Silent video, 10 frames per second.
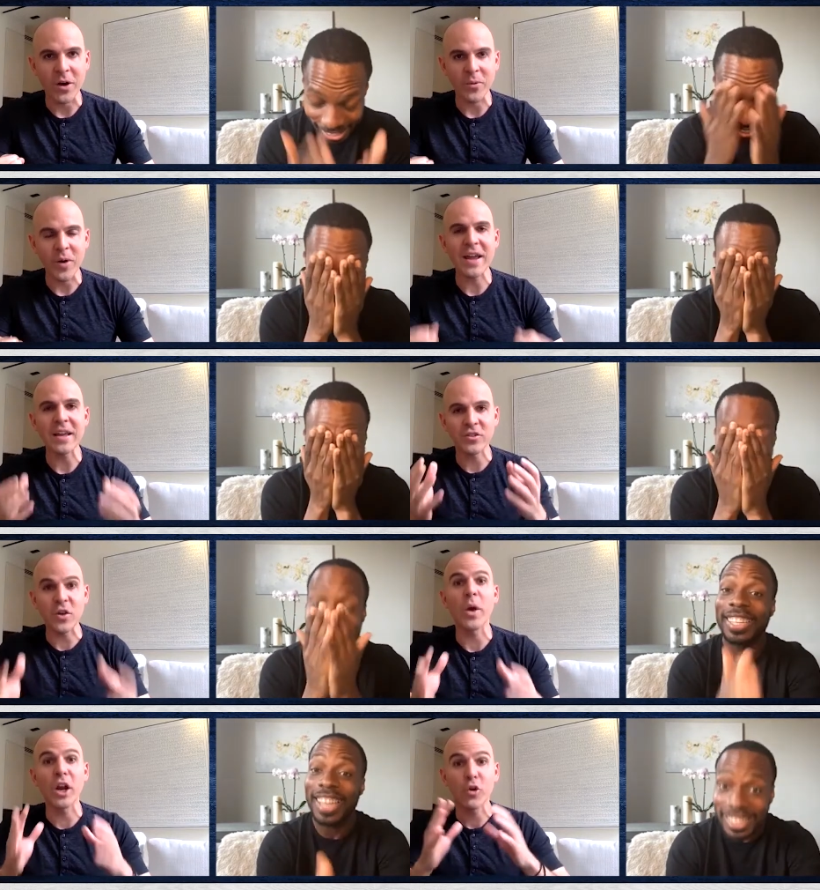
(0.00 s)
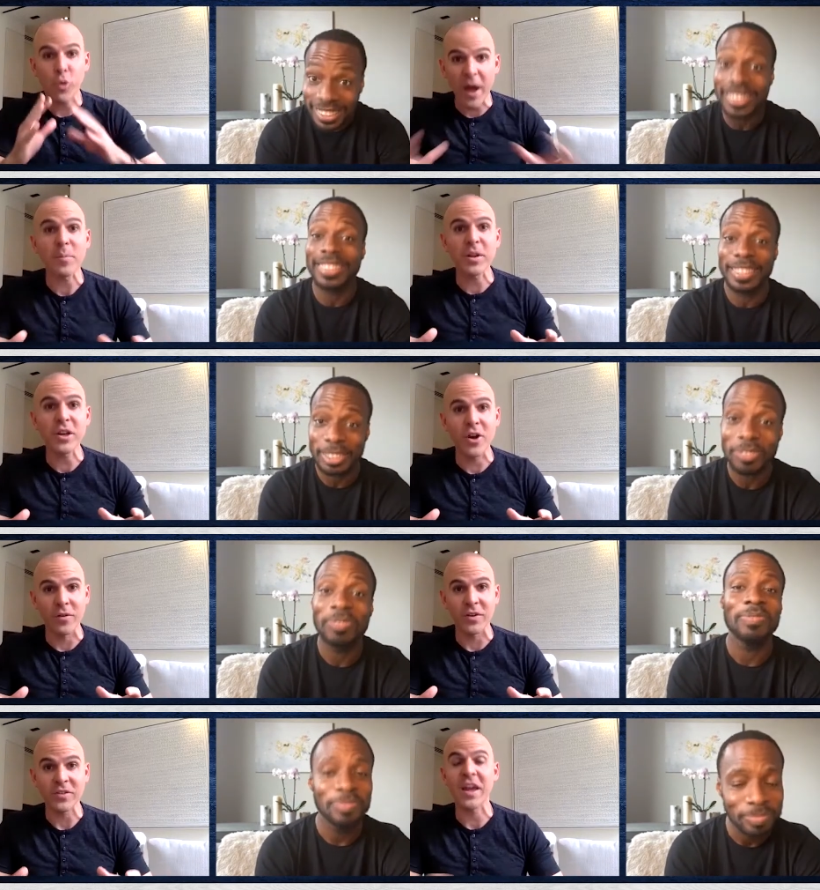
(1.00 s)
Speaker 1: right so incredibly yes.
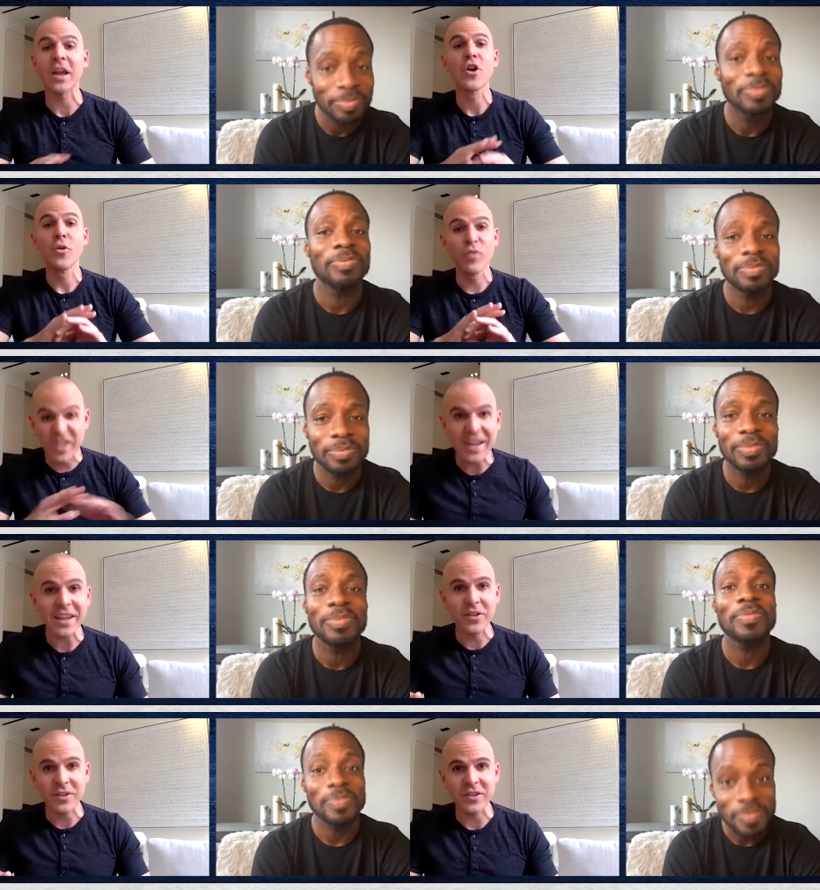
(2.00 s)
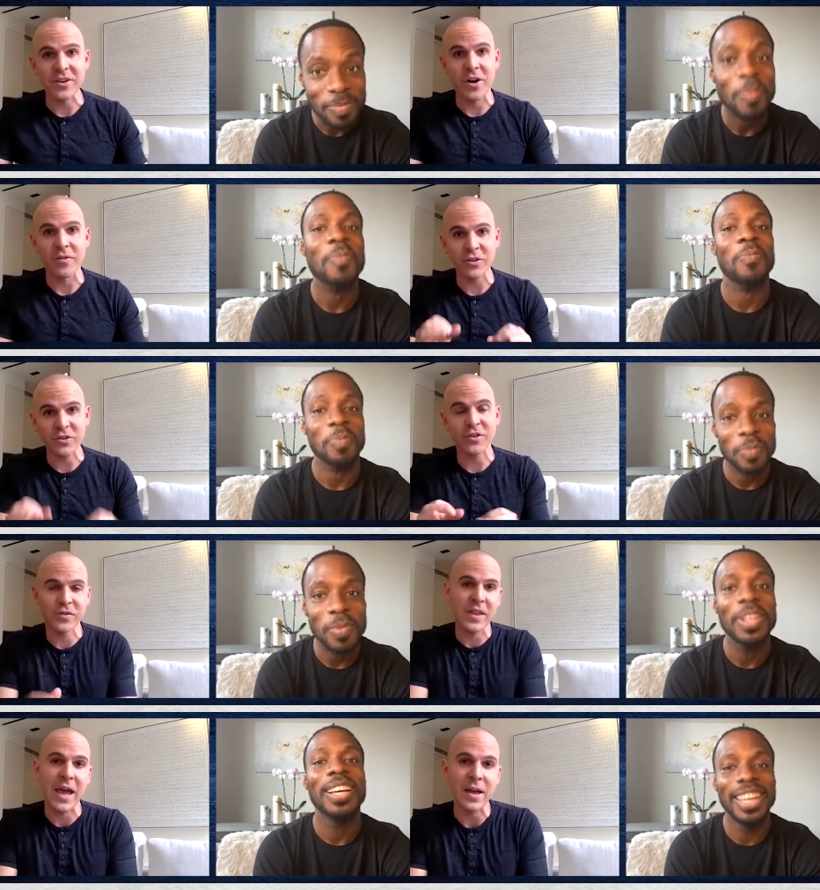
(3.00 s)
nervous like ridiculously nervous just for
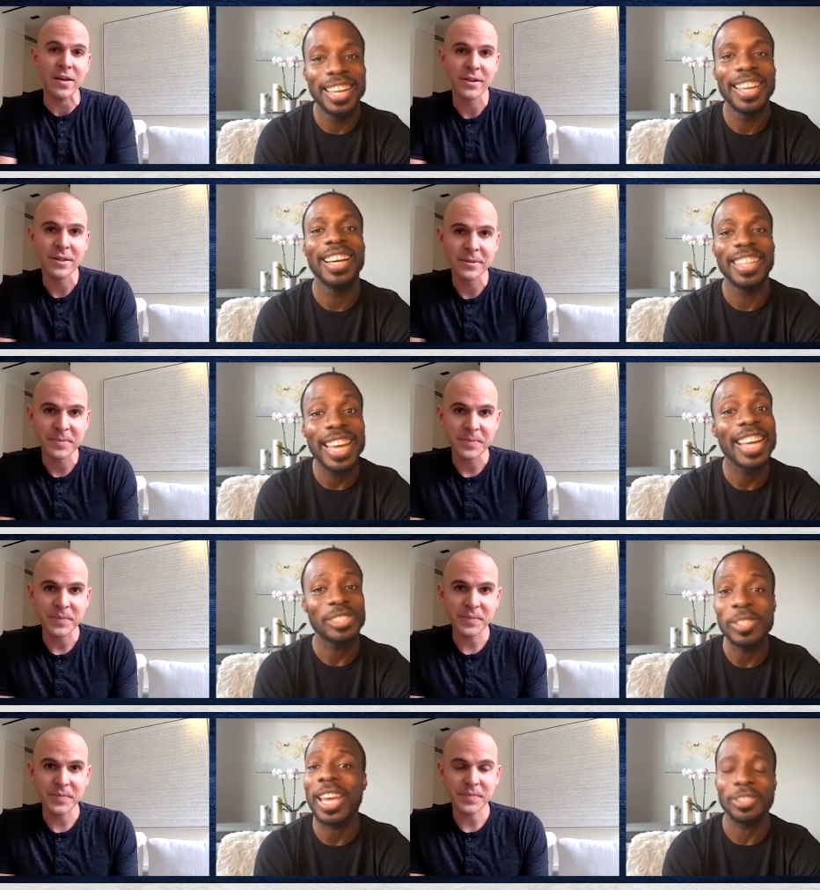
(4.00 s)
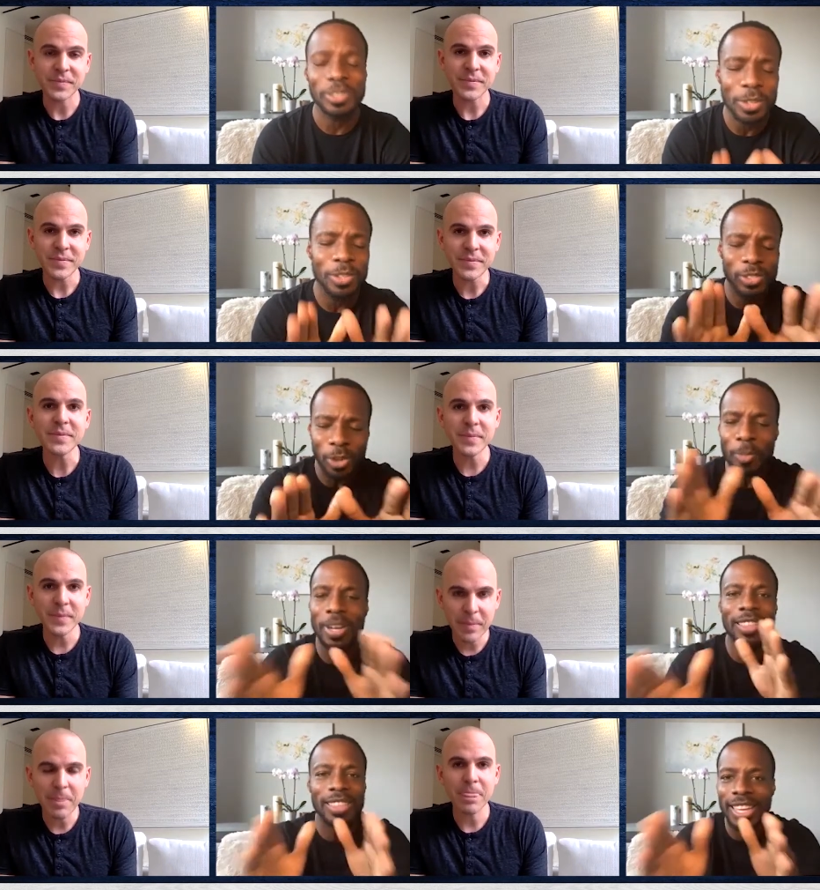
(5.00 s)
that
Speaker 2: Yes, yes. You, so
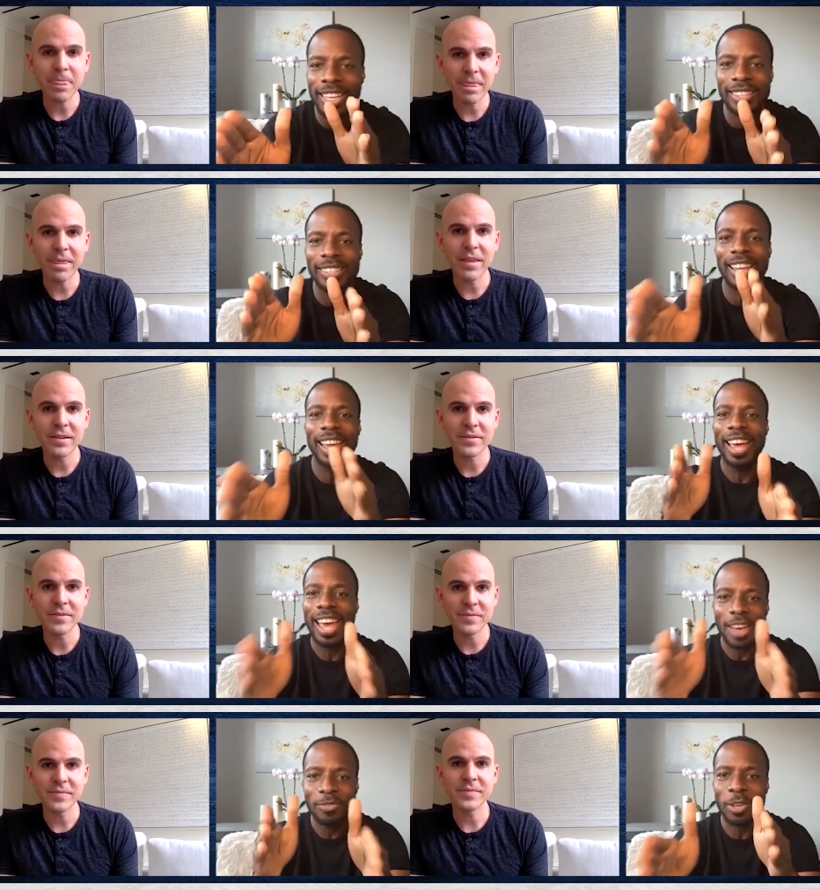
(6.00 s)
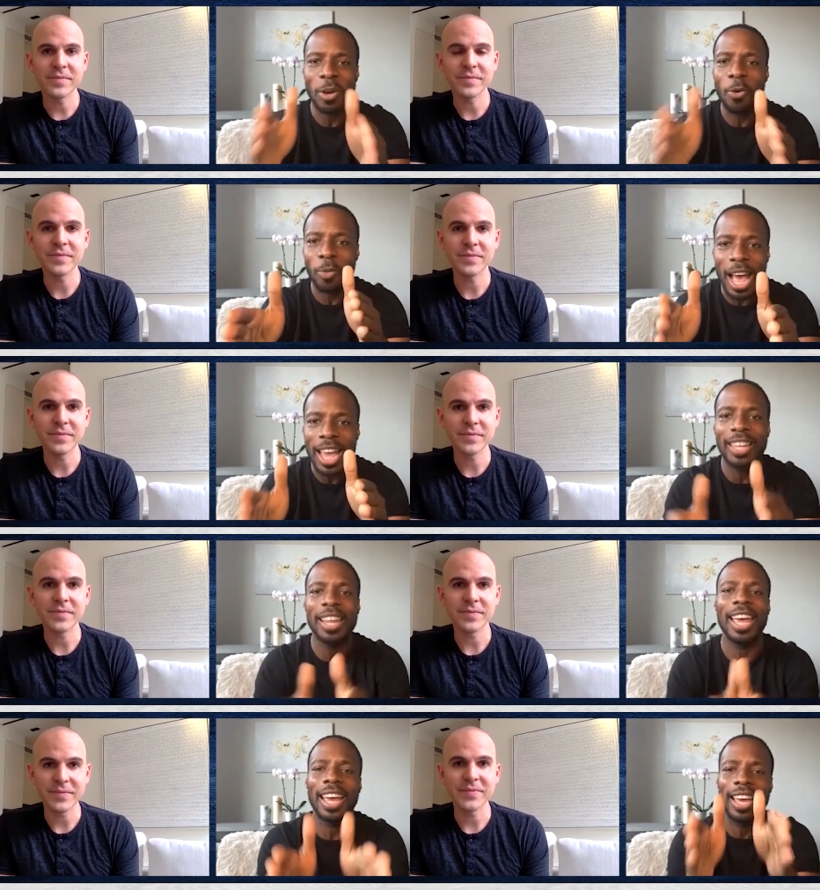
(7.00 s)
many things have to go right,
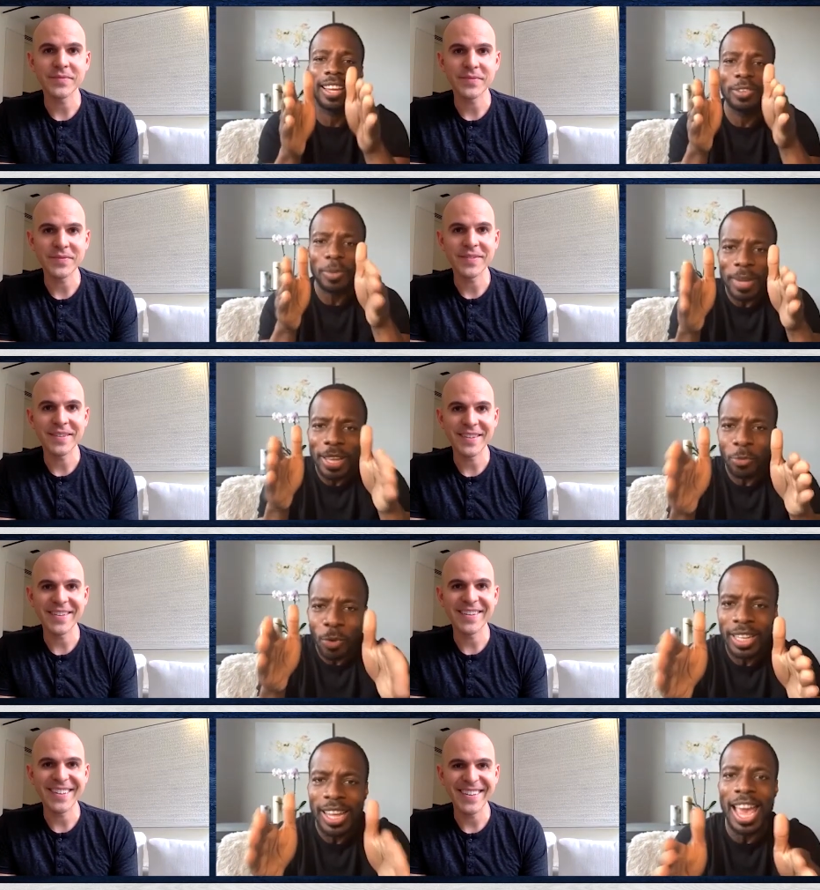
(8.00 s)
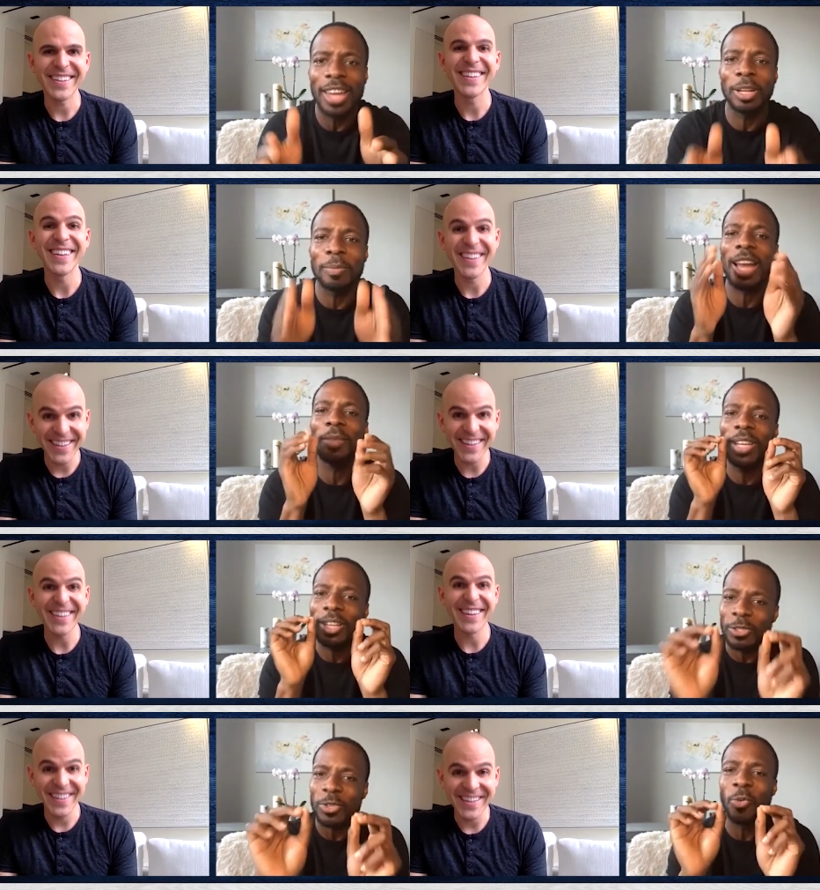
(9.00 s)
and you're being really anal about it
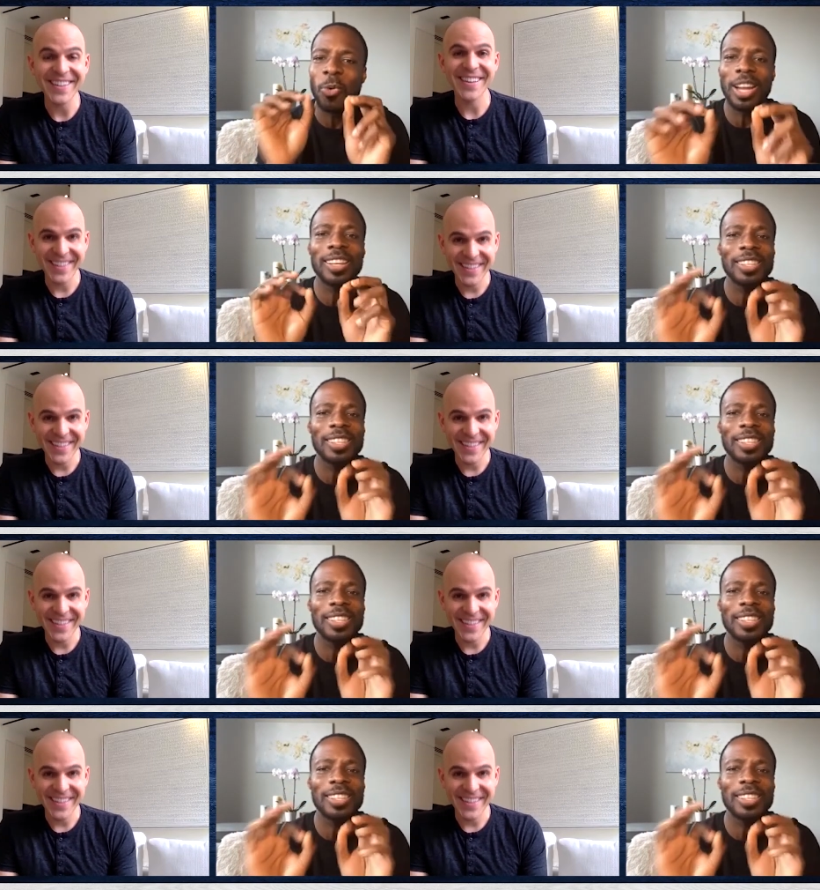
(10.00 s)
because you want it